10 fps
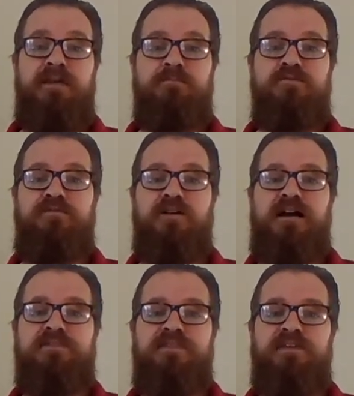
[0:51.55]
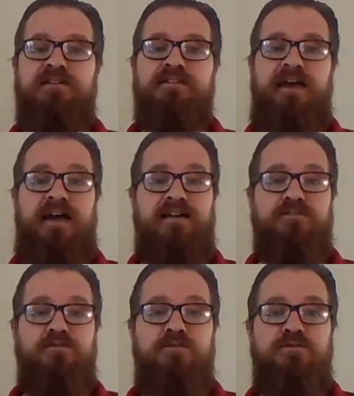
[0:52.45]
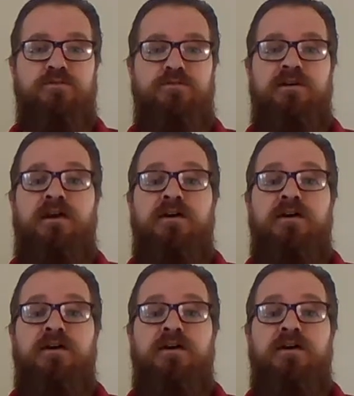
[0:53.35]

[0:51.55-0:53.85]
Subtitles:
maybe you forgot the things I asked you to do.